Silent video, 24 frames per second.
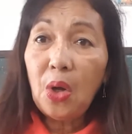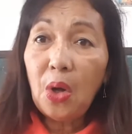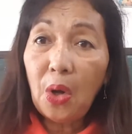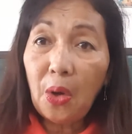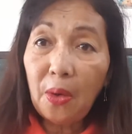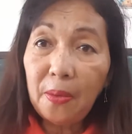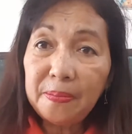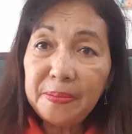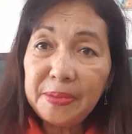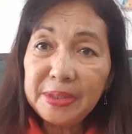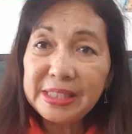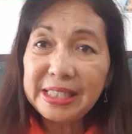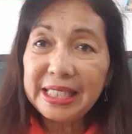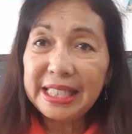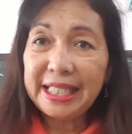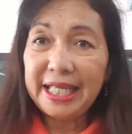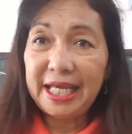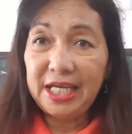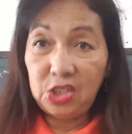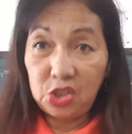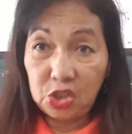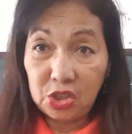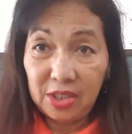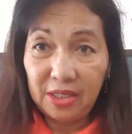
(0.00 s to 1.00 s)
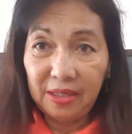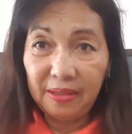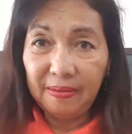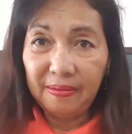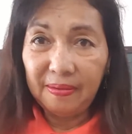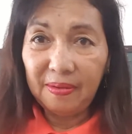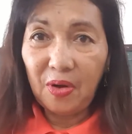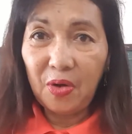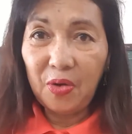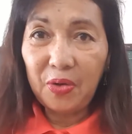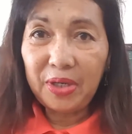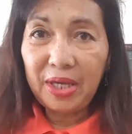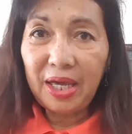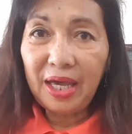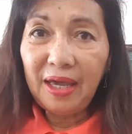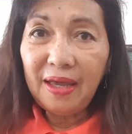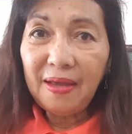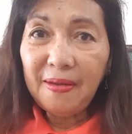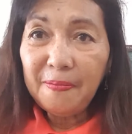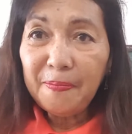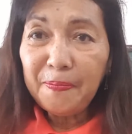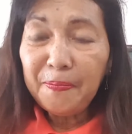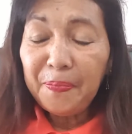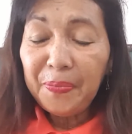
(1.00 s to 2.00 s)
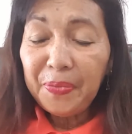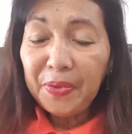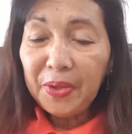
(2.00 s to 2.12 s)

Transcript: home visitation. Okay?